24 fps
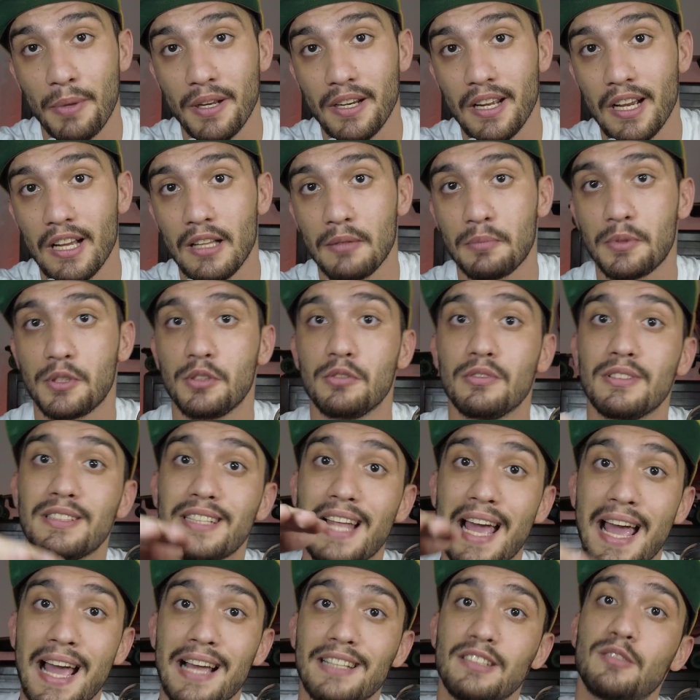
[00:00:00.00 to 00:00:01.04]
up and help you
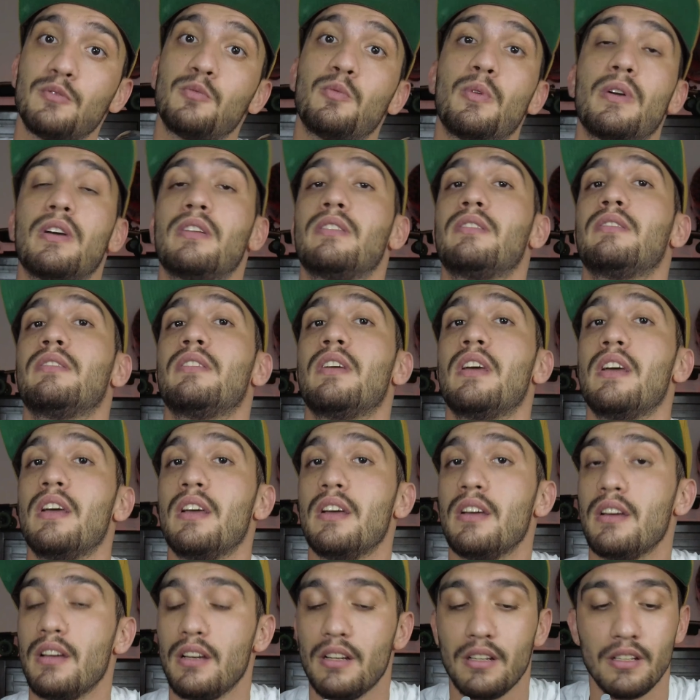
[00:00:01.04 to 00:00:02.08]
land when
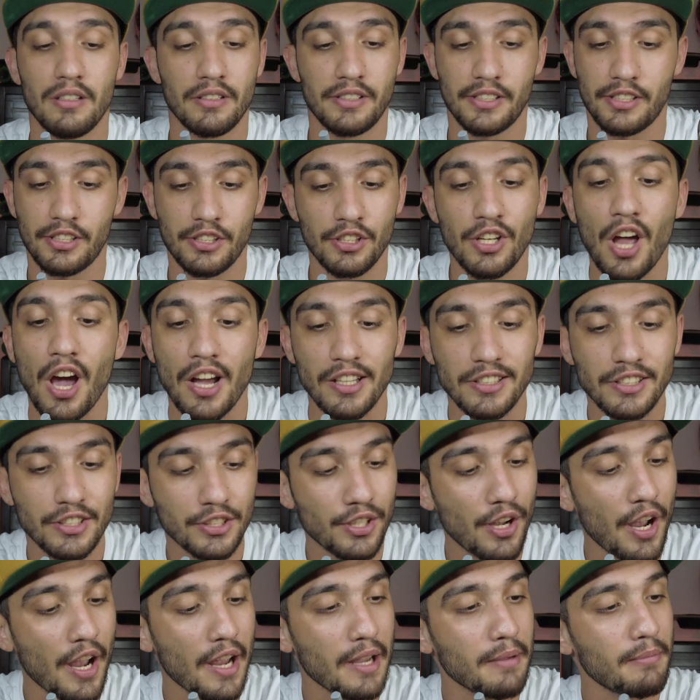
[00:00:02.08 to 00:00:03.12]
it's
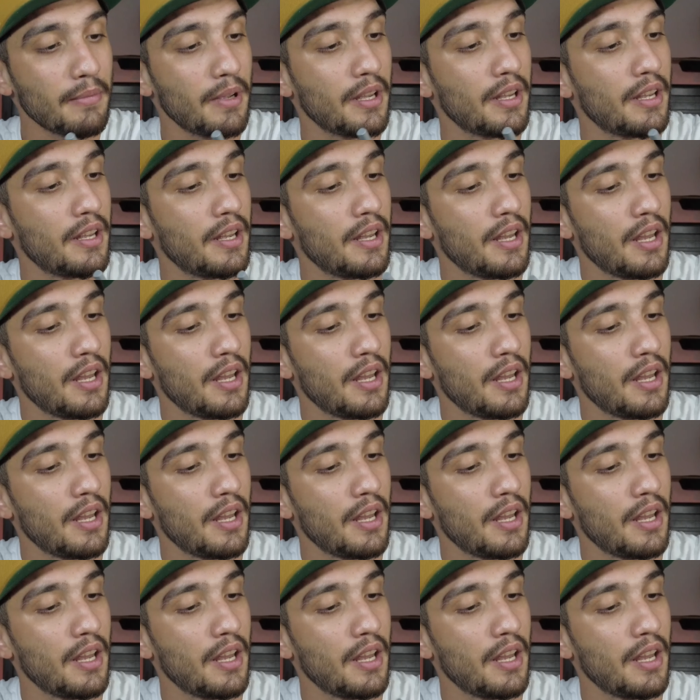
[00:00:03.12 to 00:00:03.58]
nighttime.